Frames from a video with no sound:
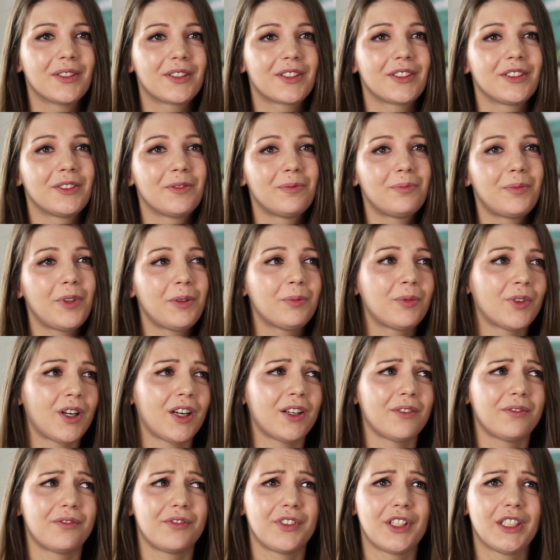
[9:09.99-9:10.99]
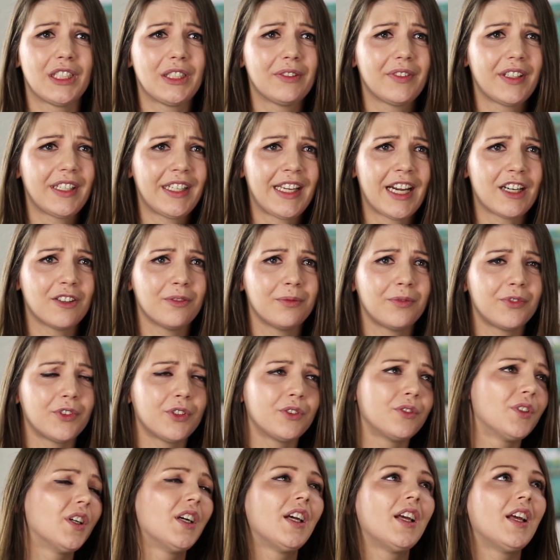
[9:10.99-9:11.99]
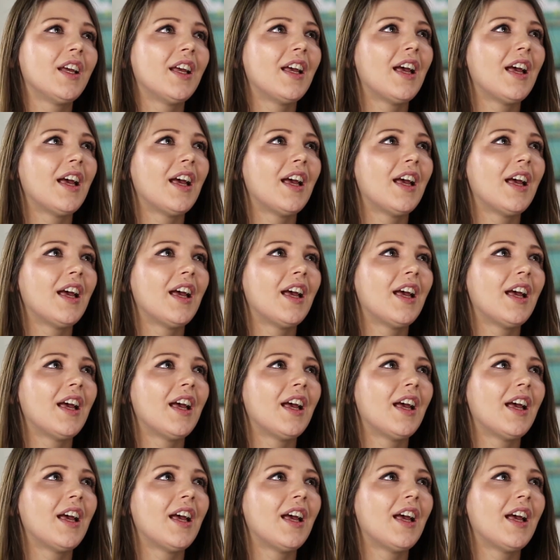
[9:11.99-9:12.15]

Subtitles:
So people are really, really helpful.